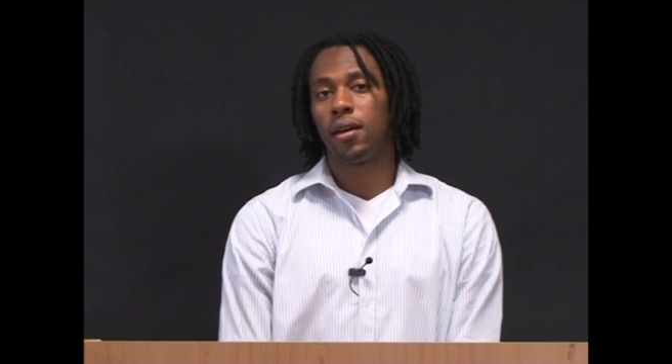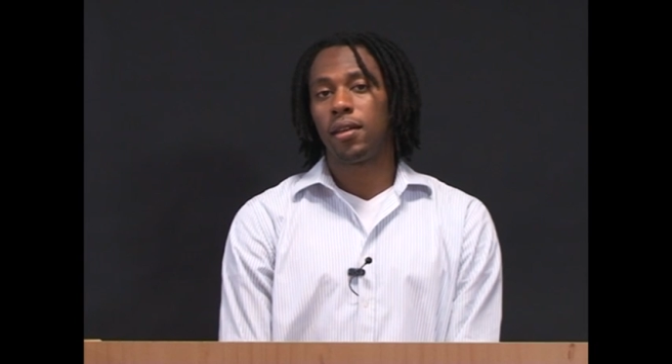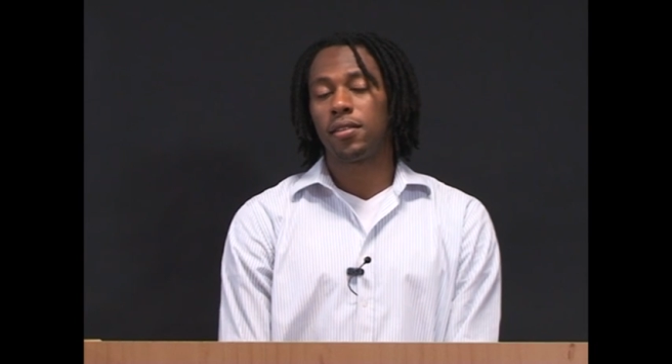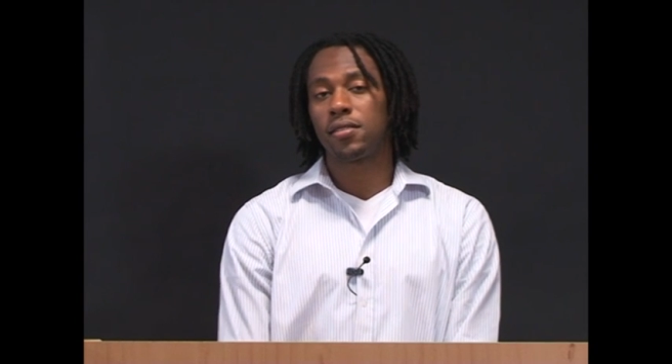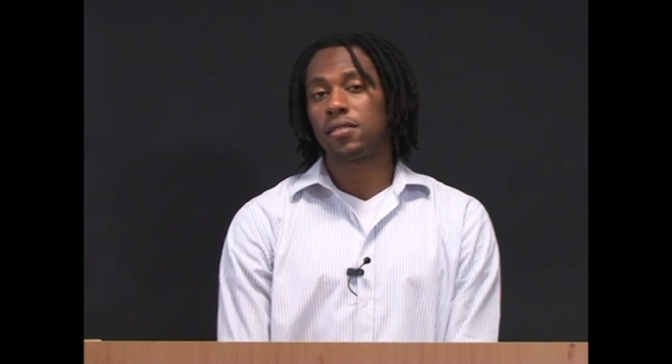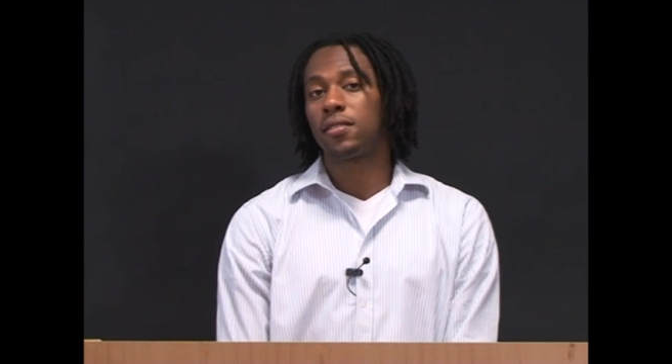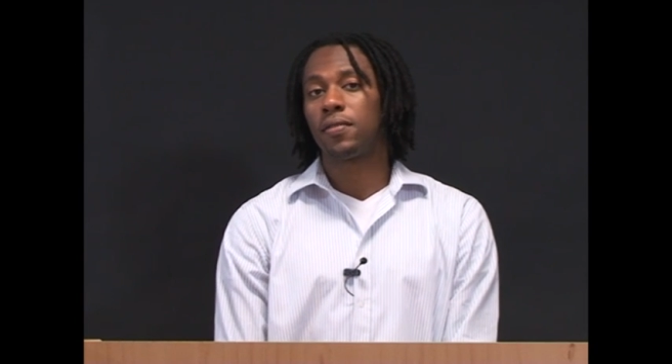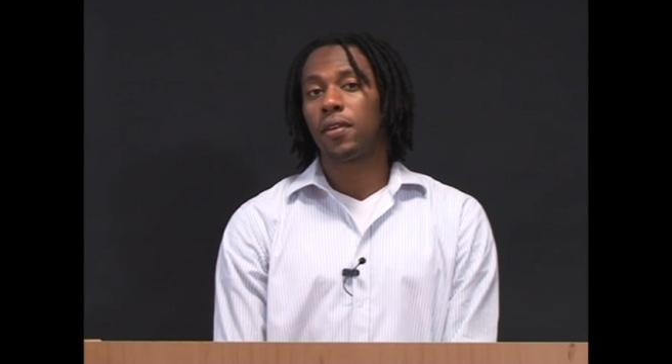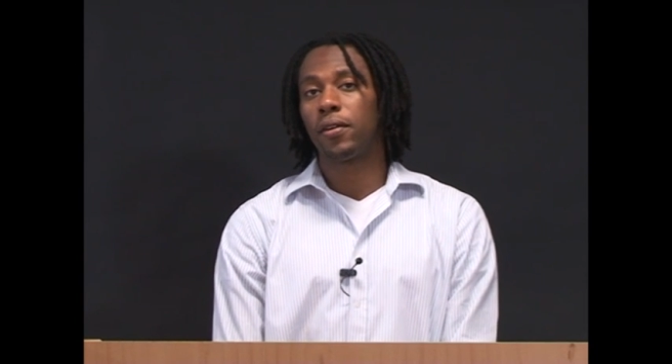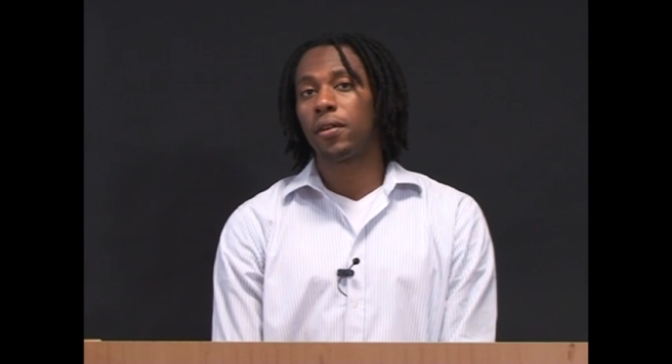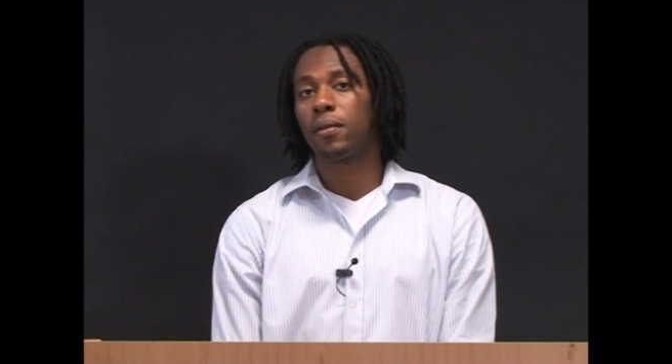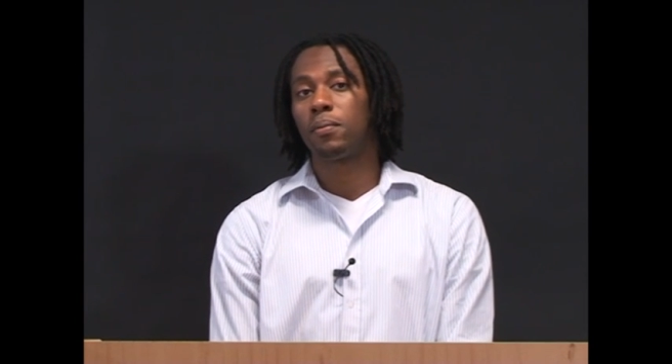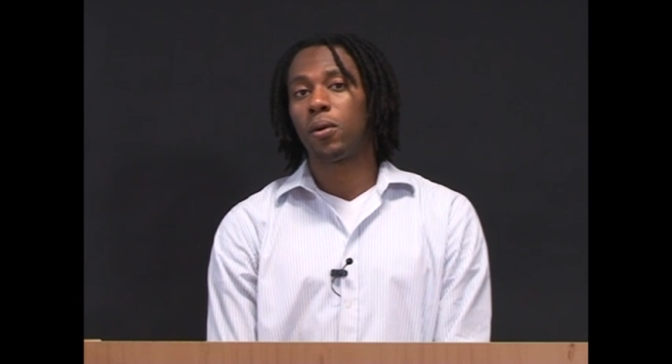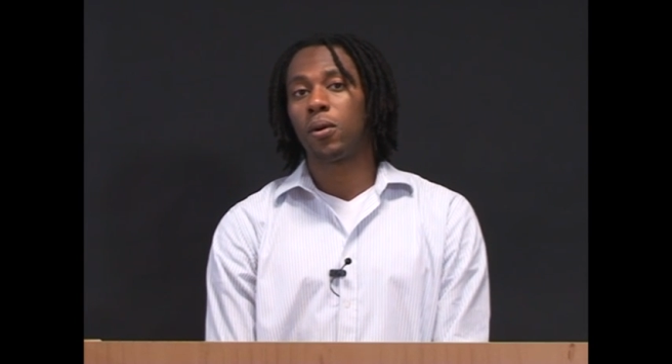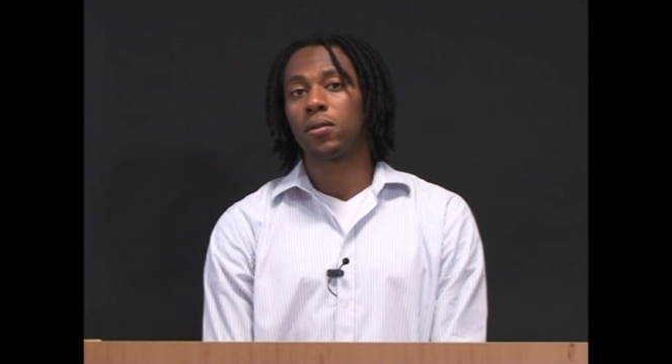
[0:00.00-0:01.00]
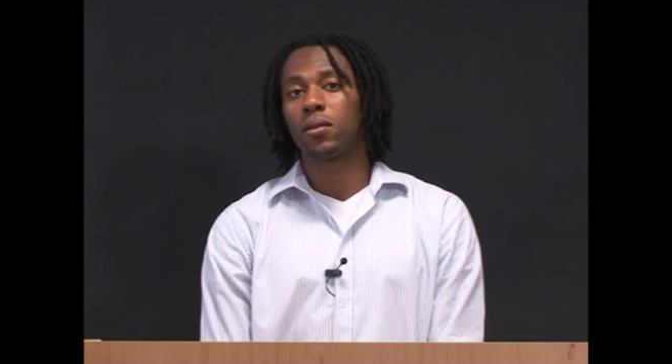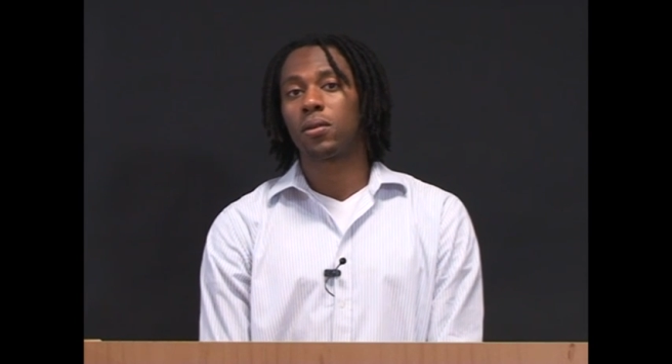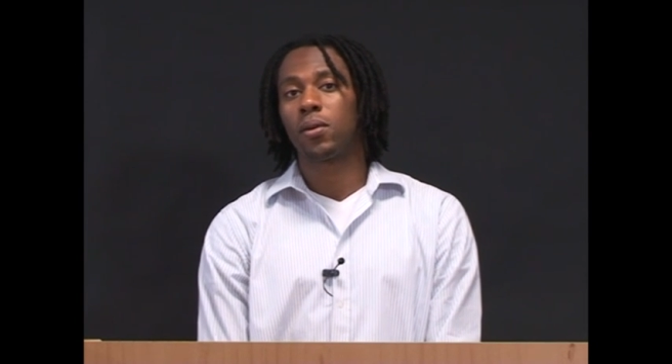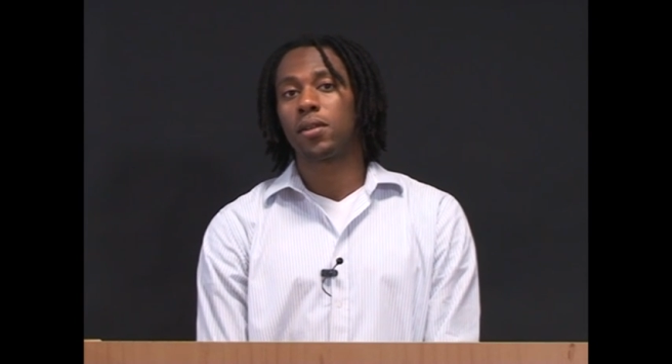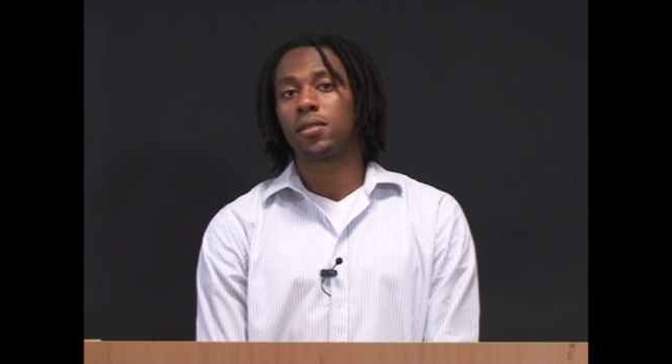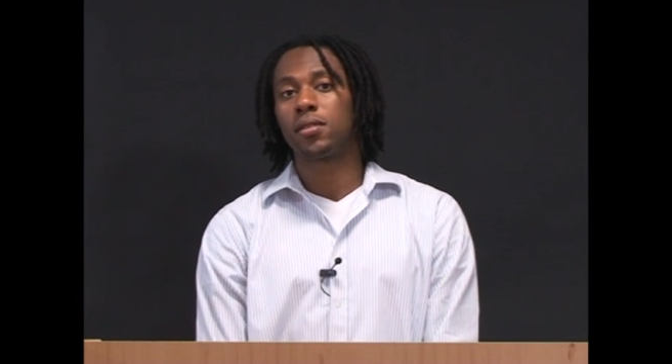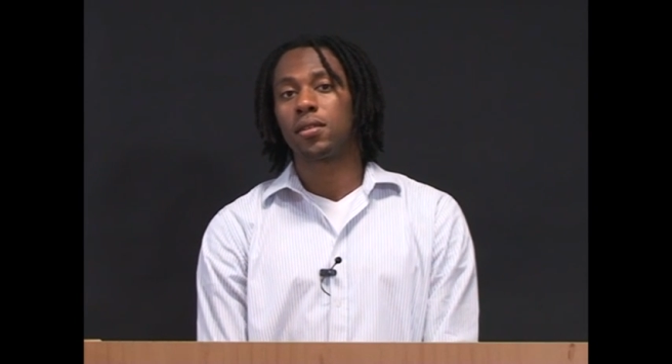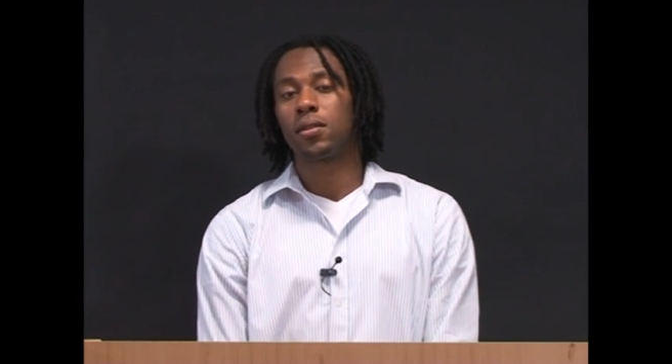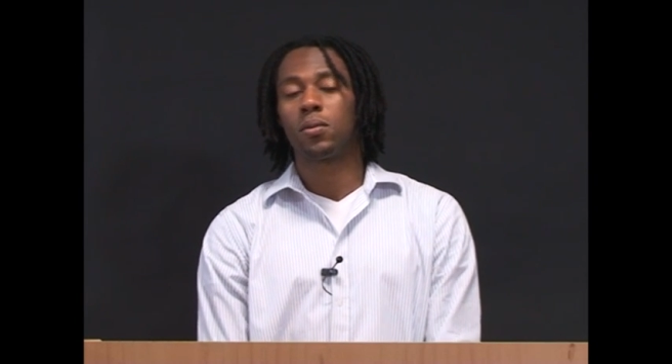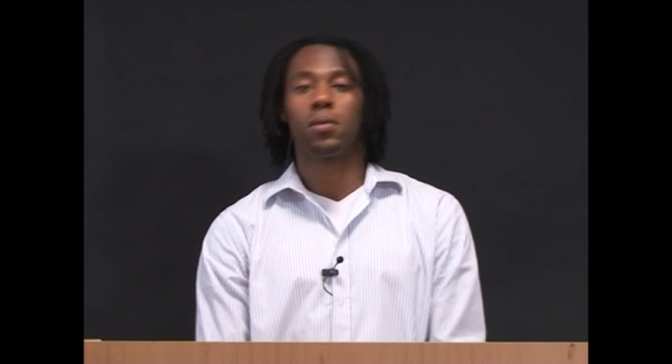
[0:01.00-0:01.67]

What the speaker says: And this is a very important question,